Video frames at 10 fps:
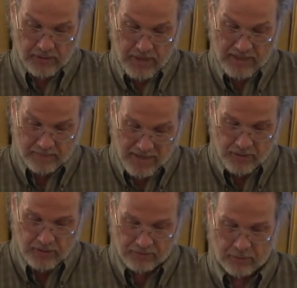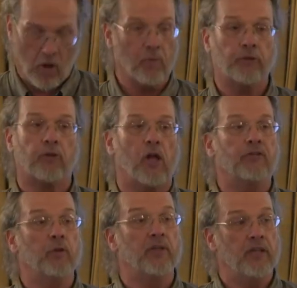As mentioned, for almost all of
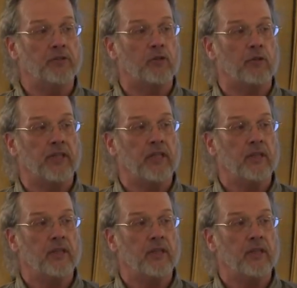human history,